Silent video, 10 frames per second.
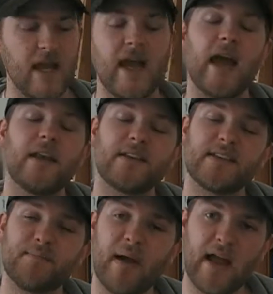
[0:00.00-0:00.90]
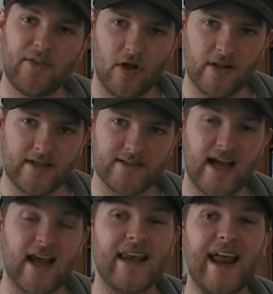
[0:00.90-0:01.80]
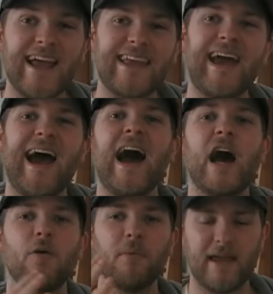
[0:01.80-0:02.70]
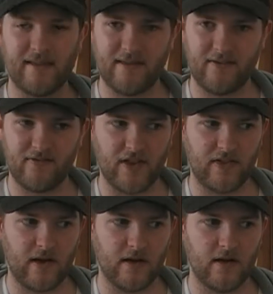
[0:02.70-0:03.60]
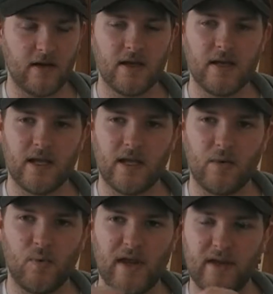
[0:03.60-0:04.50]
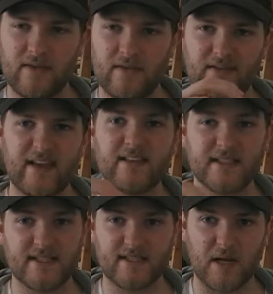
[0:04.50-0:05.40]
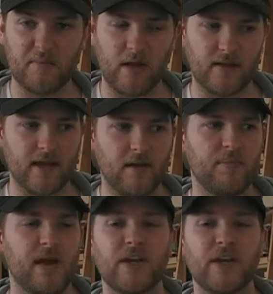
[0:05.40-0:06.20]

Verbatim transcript: And despite all this, I like how it is written, in the way that sentences are built up.